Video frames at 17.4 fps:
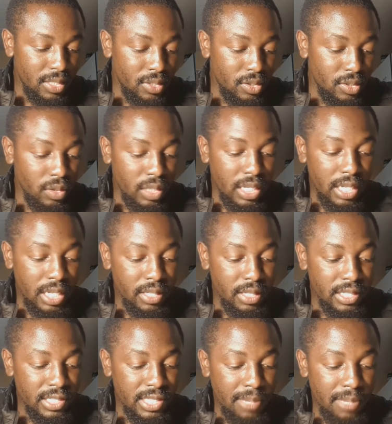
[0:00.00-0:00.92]
So now
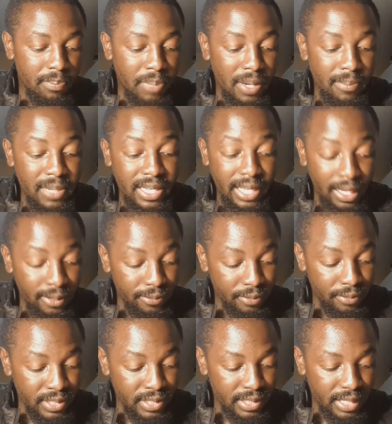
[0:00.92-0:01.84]
they say public
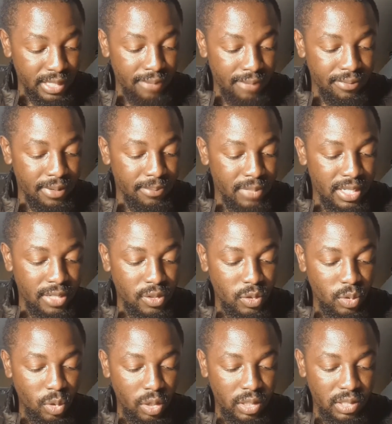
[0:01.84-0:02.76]
health risk. FMD
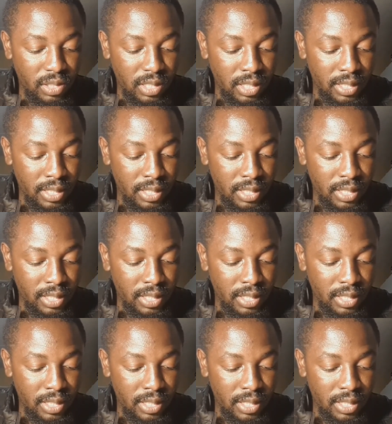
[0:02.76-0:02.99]
is not